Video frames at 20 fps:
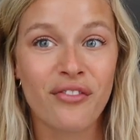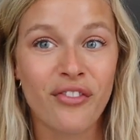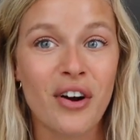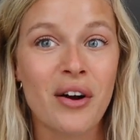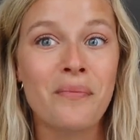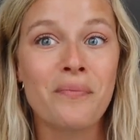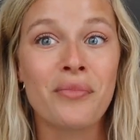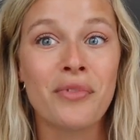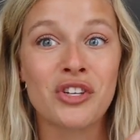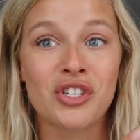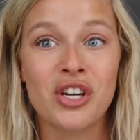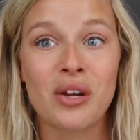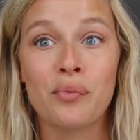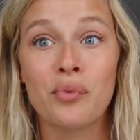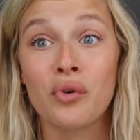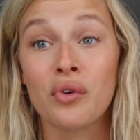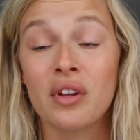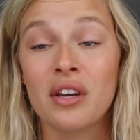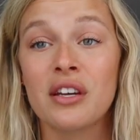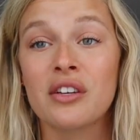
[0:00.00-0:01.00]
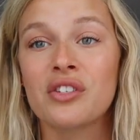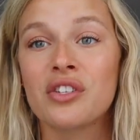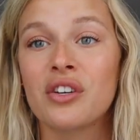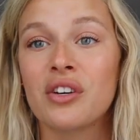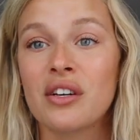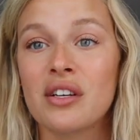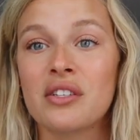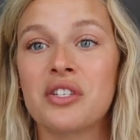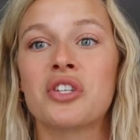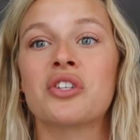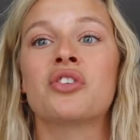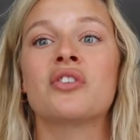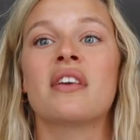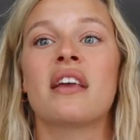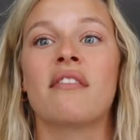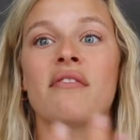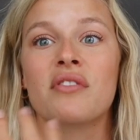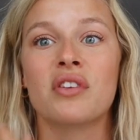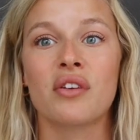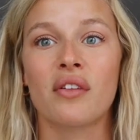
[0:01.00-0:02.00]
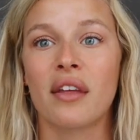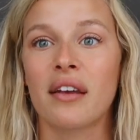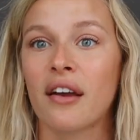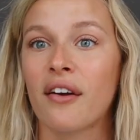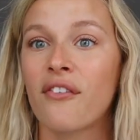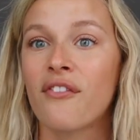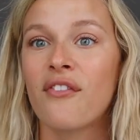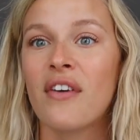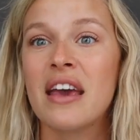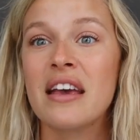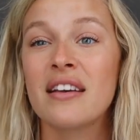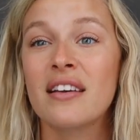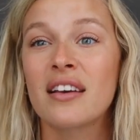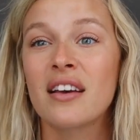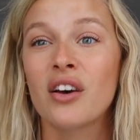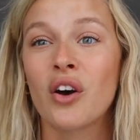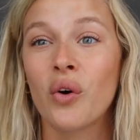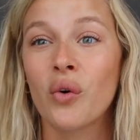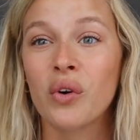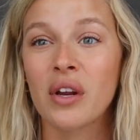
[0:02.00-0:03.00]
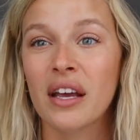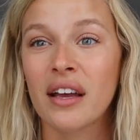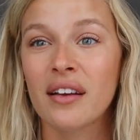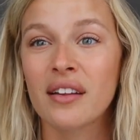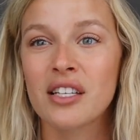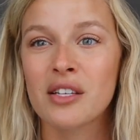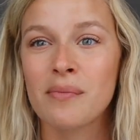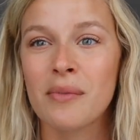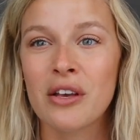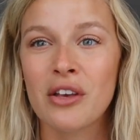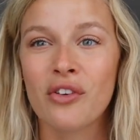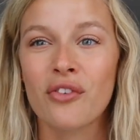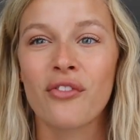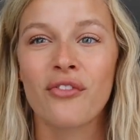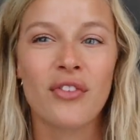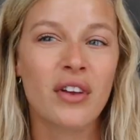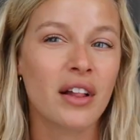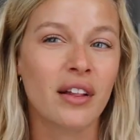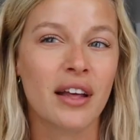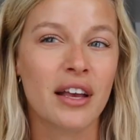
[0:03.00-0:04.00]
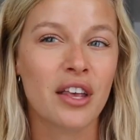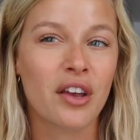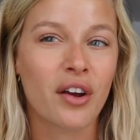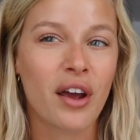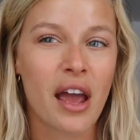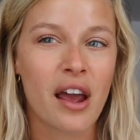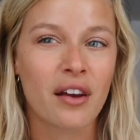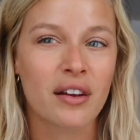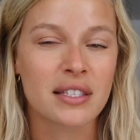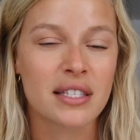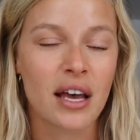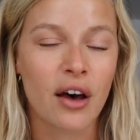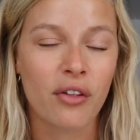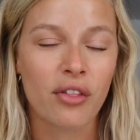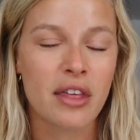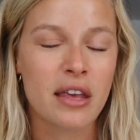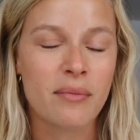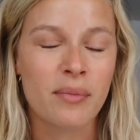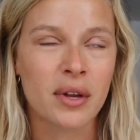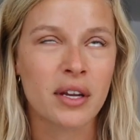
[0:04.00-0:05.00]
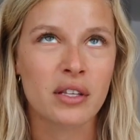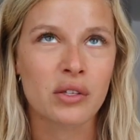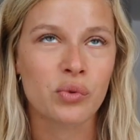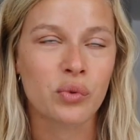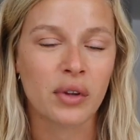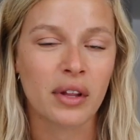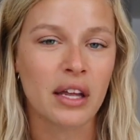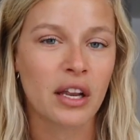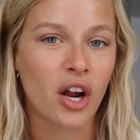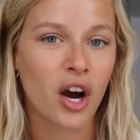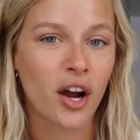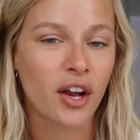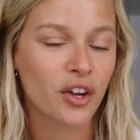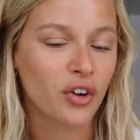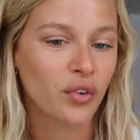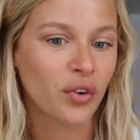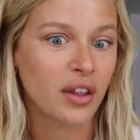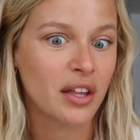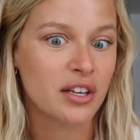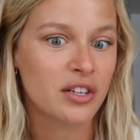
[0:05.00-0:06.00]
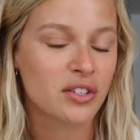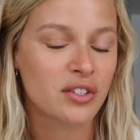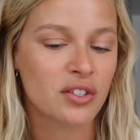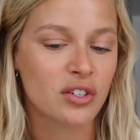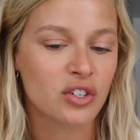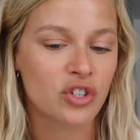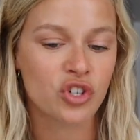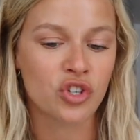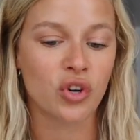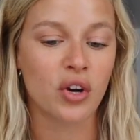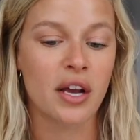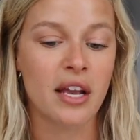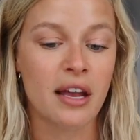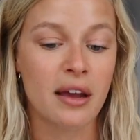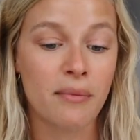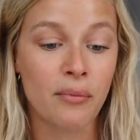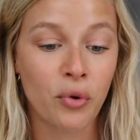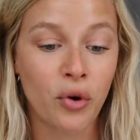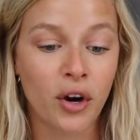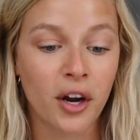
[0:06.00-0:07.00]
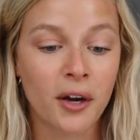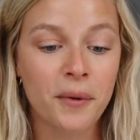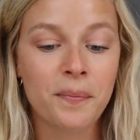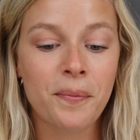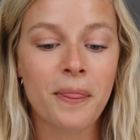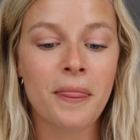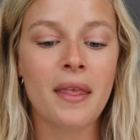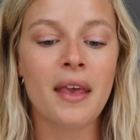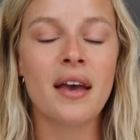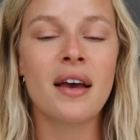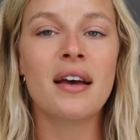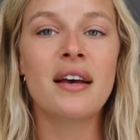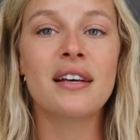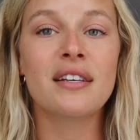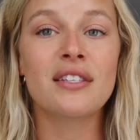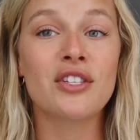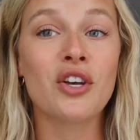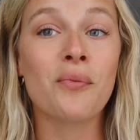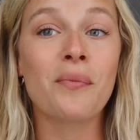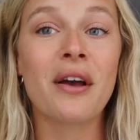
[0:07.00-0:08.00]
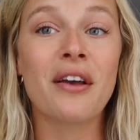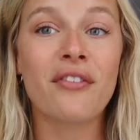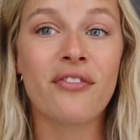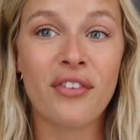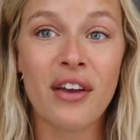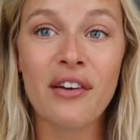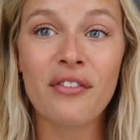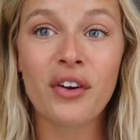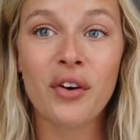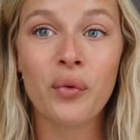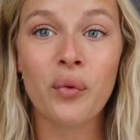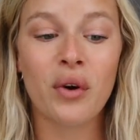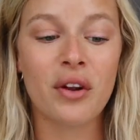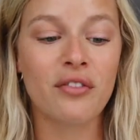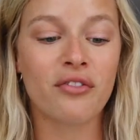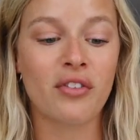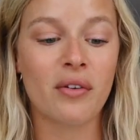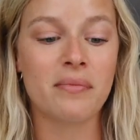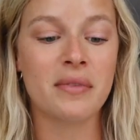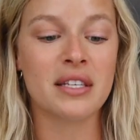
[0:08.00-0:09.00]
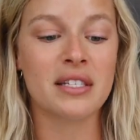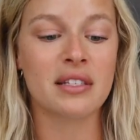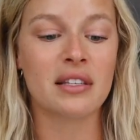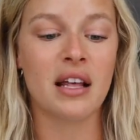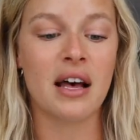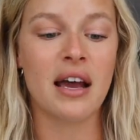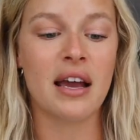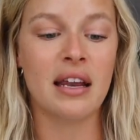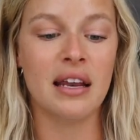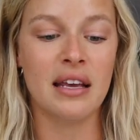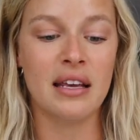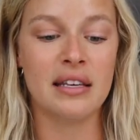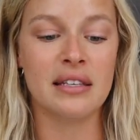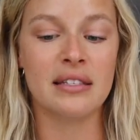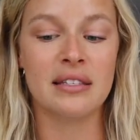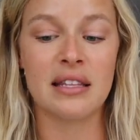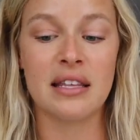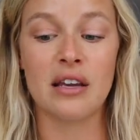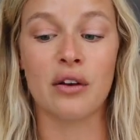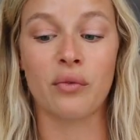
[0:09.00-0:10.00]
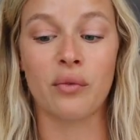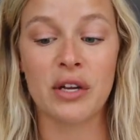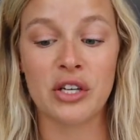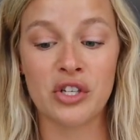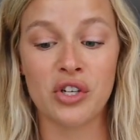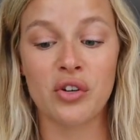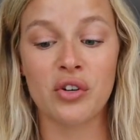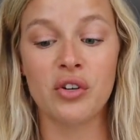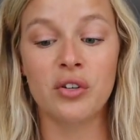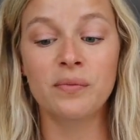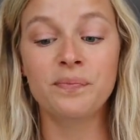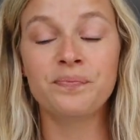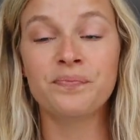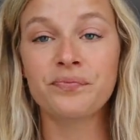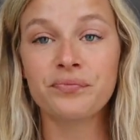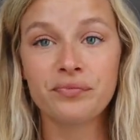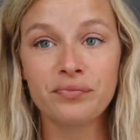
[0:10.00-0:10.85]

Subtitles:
from the shampoo and conditioner. It just gives you like a fake coating to make you feel like your hair is healthy, but it's really not. You're really just destroying it more. So my favorite one from this line is the original